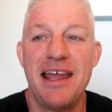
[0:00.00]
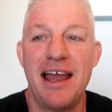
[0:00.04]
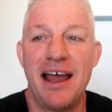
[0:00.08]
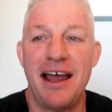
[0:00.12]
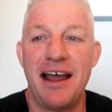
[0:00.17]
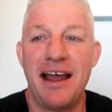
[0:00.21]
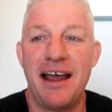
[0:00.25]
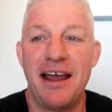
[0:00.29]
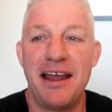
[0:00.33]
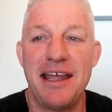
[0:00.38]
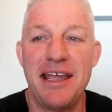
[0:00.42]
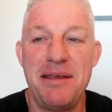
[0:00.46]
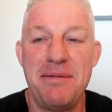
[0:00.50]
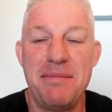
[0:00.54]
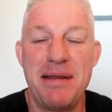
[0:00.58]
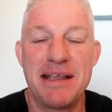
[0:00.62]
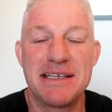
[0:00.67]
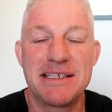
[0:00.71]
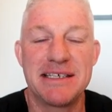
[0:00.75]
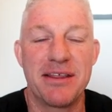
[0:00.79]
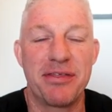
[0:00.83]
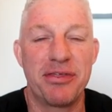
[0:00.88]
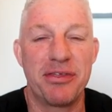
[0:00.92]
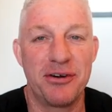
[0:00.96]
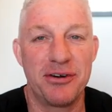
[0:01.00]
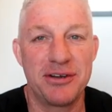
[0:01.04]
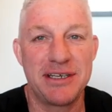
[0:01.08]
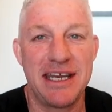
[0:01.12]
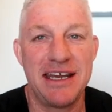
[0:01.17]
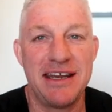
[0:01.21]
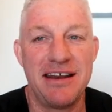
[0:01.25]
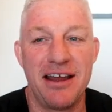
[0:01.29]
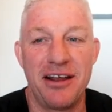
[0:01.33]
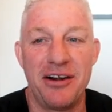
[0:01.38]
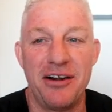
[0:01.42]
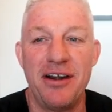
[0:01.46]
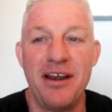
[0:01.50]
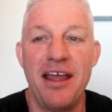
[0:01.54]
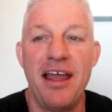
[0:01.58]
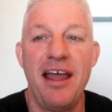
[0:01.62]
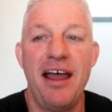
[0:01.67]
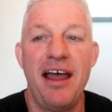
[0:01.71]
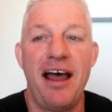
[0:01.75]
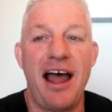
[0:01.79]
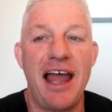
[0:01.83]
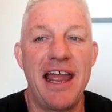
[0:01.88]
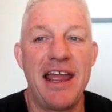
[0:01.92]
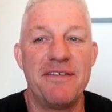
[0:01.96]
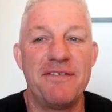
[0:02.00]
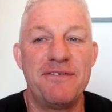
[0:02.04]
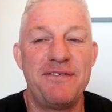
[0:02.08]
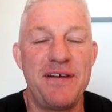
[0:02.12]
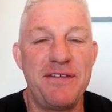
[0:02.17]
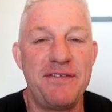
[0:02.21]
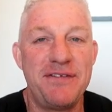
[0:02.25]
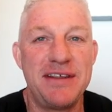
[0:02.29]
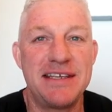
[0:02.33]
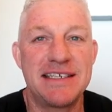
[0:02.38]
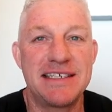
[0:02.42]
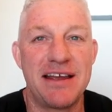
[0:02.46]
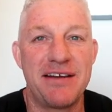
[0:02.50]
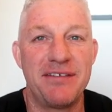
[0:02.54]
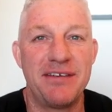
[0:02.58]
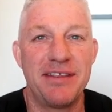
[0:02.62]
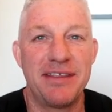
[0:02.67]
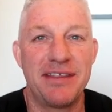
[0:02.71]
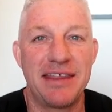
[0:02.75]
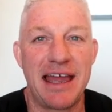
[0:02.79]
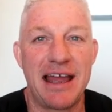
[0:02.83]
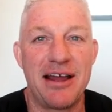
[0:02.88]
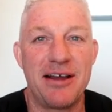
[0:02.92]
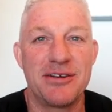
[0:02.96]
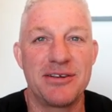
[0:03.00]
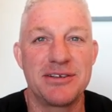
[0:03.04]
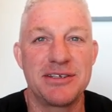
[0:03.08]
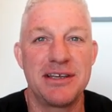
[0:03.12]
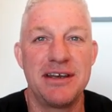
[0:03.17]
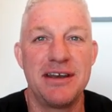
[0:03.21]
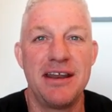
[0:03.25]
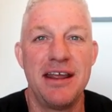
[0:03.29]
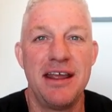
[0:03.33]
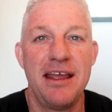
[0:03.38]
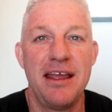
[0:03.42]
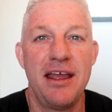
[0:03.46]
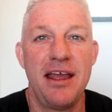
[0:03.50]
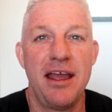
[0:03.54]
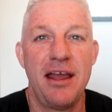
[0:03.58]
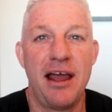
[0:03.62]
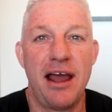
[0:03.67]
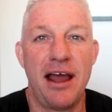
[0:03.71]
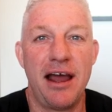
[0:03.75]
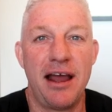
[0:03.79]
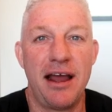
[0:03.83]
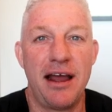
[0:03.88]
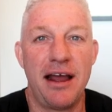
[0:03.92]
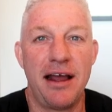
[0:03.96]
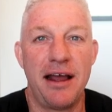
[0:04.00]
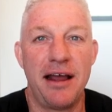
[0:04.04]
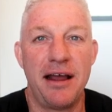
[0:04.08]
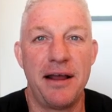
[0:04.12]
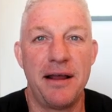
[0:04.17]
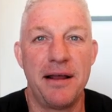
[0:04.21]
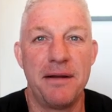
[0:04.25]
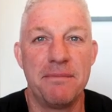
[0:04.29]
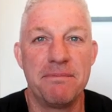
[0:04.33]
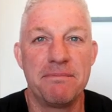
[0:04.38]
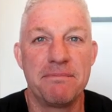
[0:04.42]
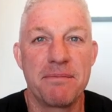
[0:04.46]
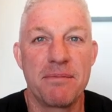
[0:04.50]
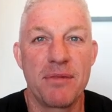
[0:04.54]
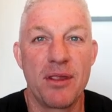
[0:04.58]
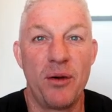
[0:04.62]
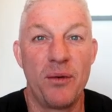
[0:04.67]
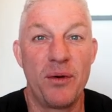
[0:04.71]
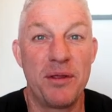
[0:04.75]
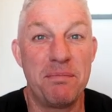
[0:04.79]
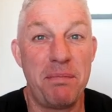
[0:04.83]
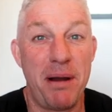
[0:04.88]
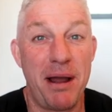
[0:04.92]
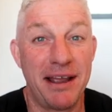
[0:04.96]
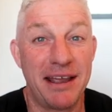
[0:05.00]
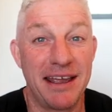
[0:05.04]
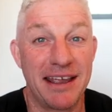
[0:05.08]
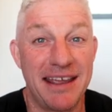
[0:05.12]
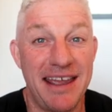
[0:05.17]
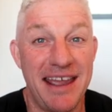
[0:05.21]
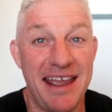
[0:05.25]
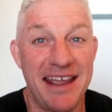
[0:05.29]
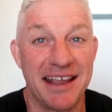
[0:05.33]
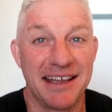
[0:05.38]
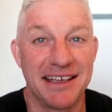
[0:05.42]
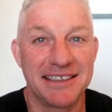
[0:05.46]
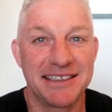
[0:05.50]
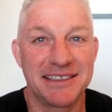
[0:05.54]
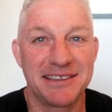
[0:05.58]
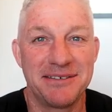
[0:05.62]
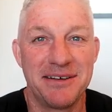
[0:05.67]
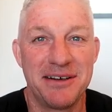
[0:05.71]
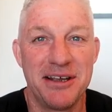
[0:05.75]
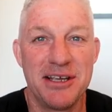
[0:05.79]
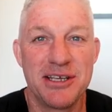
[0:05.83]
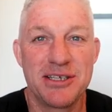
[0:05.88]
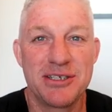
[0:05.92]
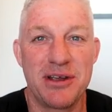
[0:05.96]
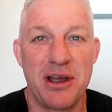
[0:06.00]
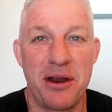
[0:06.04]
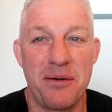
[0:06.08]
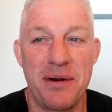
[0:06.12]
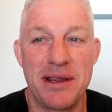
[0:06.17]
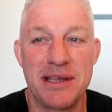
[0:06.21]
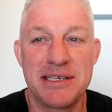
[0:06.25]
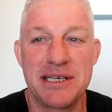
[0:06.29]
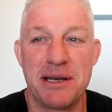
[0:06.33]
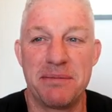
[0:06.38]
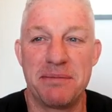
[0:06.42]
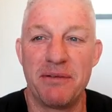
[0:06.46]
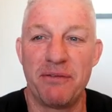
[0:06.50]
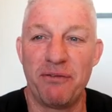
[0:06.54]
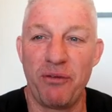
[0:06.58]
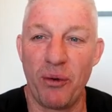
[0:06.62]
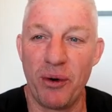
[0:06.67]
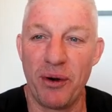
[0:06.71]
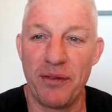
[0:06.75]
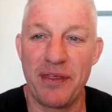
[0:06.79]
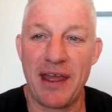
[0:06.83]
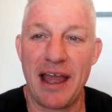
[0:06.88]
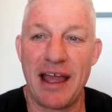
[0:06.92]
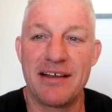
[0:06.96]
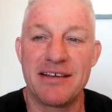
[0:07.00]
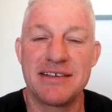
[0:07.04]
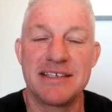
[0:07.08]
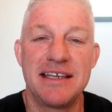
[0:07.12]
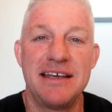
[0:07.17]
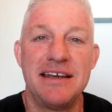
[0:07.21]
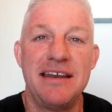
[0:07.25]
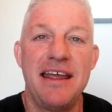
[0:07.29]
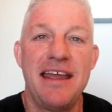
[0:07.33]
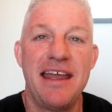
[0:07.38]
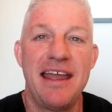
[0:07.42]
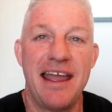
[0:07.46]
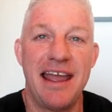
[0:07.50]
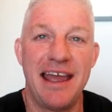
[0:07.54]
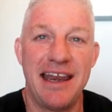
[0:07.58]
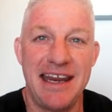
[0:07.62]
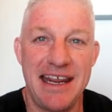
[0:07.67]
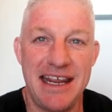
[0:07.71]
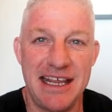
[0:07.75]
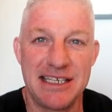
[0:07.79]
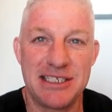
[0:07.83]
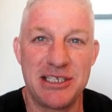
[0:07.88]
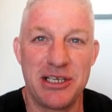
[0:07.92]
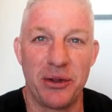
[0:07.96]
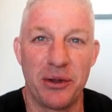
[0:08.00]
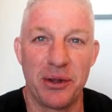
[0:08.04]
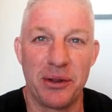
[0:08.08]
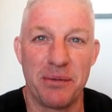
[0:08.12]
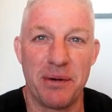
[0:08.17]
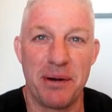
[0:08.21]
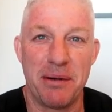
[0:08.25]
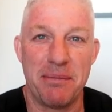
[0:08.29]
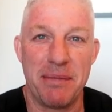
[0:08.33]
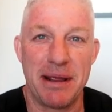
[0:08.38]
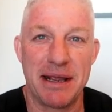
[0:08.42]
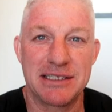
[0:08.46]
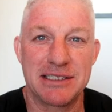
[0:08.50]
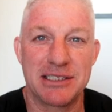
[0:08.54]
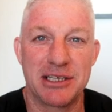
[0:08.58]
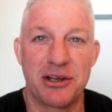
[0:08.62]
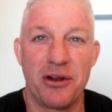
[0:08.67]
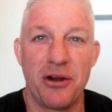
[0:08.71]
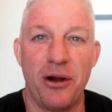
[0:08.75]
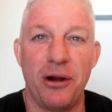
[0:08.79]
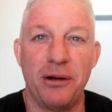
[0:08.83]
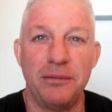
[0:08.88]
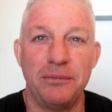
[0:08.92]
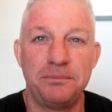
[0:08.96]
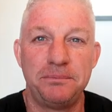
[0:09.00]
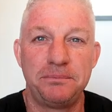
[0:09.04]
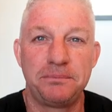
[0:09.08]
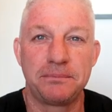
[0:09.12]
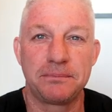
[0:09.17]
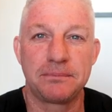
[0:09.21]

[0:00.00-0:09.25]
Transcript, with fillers: Uh, he makes it thirteen hundred. I have fifty-seven thousand um, with pocket kings. So I raise it up to four thousand, and he's the only one that makes the call.